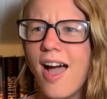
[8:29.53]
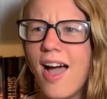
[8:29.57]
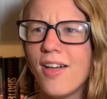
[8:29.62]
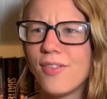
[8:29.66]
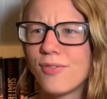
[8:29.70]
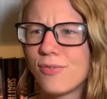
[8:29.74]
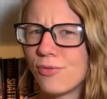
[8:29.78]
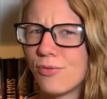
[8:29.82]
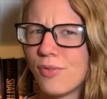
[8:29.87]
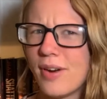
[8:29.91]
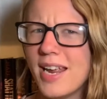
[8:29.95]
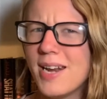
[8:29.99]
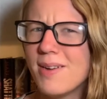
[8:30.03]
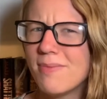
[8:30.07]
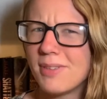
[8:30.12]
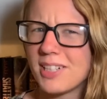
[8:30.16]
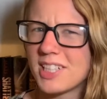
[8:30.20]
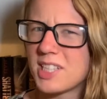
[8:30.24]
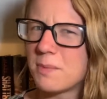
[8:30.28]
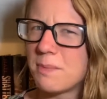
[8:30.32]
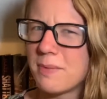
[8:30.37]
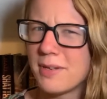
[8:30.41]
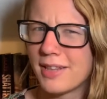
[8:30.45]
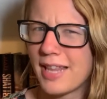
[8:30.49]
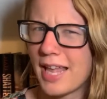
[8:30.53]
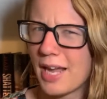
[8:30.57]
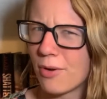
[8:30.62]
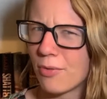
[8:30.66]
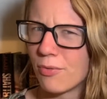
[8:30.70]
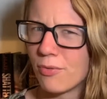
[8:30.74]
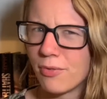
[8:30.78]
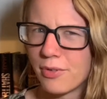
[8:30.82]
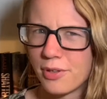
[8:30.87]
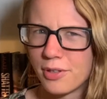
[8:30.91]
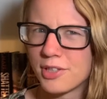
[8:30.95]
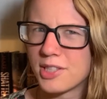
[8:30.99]
Rin must be, like,
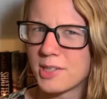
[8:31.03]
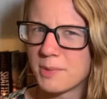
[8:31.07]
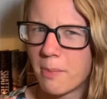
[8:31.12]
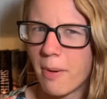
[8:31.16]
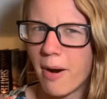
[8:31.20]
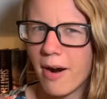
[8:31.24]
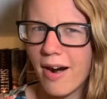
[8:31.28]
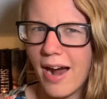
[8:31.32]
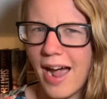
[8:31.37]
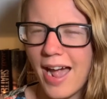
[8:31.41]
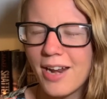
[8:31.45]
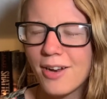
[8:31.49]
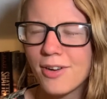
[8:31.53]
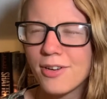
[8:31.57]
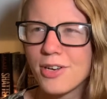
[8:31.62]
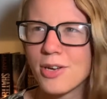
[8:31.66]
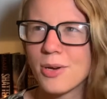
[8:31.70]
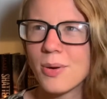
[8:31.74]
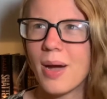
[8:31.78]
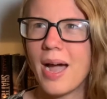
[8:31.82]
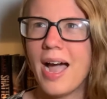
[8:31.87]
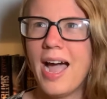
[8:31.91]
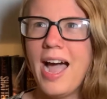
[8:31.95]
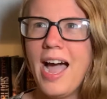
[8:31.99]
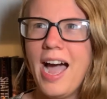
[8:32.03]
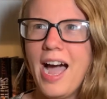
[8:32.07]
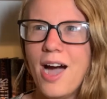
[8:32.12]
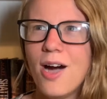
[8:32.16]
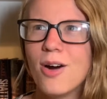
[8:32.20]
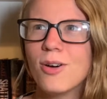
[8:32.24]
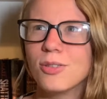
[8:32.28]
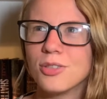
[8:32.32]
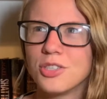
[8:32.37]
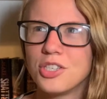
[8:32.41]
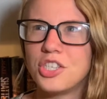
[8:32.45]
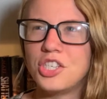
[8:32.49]
real smart. I don't know
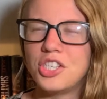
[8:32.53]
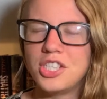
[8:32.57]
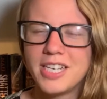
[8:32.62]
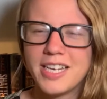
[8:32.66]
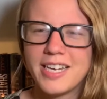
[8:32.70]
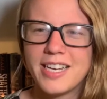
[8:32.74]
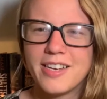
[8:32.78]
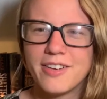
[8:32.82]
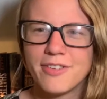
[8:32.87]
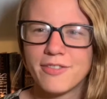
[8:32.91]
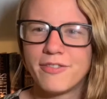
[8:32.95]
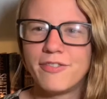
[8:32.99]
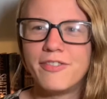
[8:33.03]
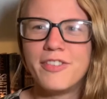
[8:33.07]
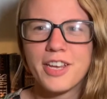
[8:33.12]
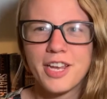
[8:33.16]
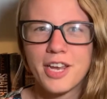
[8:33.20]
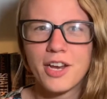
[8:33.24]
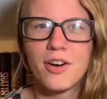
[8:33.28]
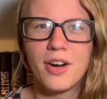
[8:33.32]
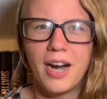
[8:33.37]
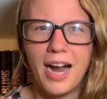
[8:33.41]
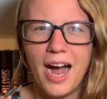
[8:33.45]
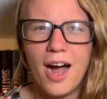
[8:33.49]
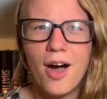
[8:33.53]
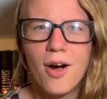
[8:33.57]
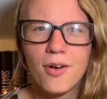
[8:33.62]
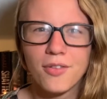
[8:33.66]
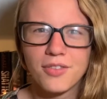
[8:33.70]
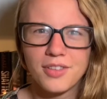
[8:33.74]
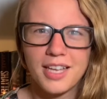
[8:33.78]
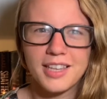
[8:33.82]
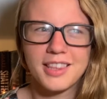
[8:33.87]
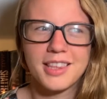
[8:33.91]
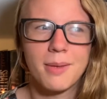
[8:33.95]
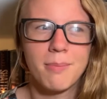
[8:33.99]
how she figured out
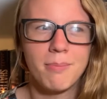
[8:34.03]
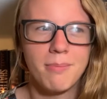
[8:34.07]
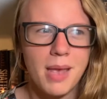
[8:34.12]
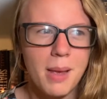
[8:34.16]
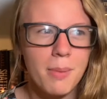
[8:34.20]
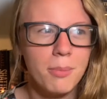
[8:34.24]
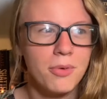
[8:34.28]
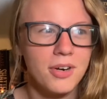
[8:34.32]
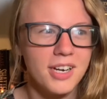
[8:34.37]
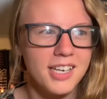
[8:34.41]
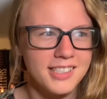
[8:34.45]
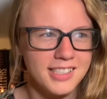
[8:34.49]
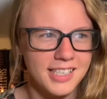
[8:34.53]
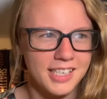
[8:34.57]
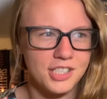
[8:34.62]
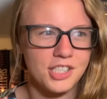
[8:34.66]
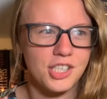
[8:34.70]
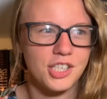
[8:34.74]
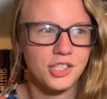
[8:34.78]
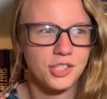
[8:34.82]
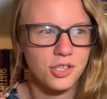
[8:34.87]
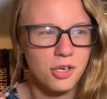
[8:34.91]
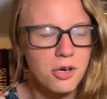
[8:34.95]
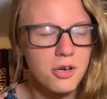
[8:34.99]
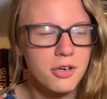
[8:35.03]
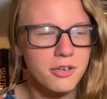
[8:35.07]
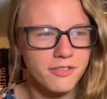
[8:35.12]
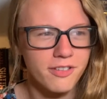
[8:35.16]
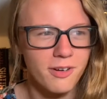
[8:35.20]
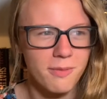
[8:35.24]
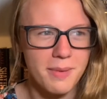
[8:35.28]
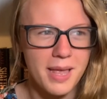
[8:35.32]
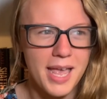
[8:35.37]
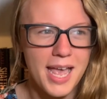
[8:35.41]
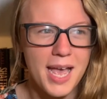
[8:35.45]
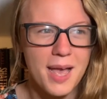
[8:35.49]
that the memories that she took
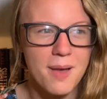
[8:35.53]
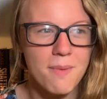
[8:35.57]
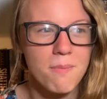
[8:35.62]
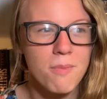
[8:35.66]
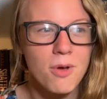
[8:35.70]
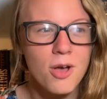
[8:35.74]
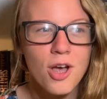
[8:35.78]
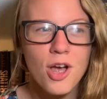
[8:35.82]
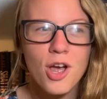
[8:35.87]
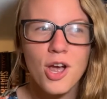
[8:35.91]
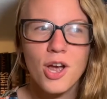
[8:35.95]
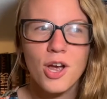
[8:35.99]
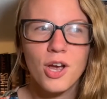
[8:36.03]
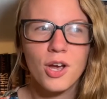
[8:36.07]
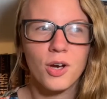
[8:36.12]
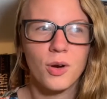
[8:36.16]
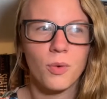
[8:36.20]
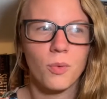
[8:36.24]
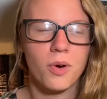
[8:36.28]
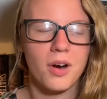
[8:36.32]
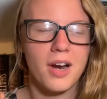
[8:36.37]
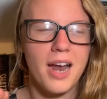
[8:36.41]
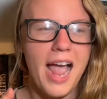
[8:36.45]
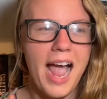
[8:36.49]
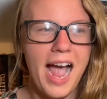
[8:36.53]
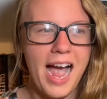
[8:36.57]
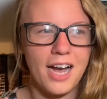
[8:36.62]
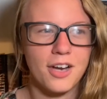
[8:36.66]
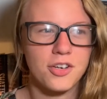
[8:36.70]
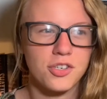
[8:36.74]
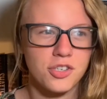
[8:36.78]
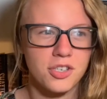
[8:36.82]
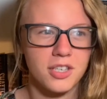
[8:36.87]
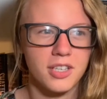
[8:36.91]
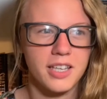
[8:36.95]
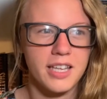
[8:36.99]
from him were
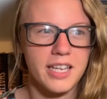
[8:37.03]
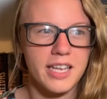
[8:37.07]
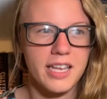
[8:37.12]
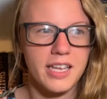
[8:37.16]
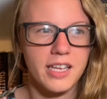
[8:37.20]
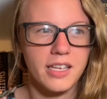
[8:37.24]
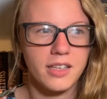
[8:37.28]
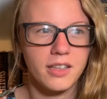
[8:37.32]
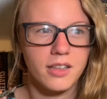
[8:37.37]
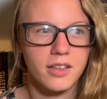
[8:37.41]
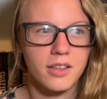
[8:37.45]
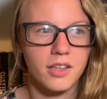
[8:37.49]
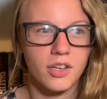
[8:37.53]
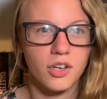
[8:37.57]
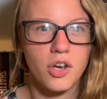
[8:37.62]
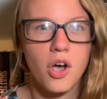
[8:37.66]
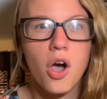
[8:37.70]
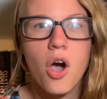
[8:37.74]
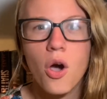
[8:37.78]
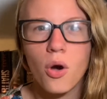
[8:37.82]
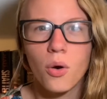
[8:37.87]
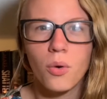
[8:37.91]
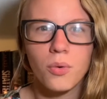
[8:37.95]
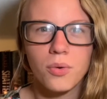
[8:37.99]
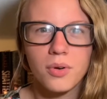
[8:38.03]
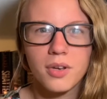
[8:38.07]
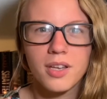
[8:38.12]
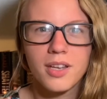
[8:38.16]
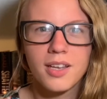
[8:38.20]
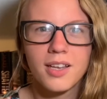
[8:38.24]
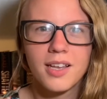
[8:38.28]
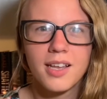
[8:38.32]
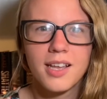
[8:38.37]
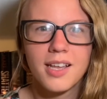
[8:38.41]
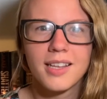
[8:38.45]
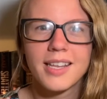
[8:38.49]
actually the code.
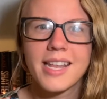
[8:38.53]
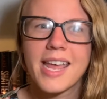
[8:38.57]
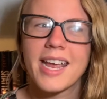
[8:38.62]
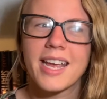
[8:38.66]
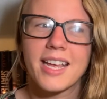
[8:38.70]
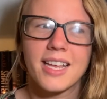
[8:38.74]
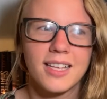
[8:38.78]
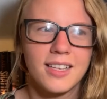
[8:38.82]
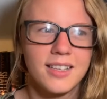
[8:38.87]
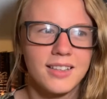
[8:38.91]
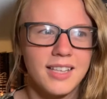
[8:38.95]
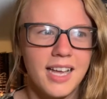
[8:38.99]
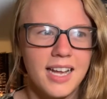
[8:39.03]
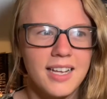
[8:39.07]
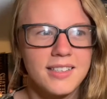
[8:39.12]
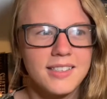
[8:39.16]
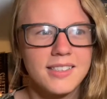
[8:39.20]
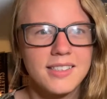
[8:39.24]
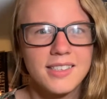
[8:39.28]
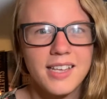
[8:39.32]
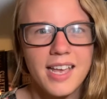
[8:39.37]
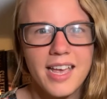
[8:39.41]
Like, that's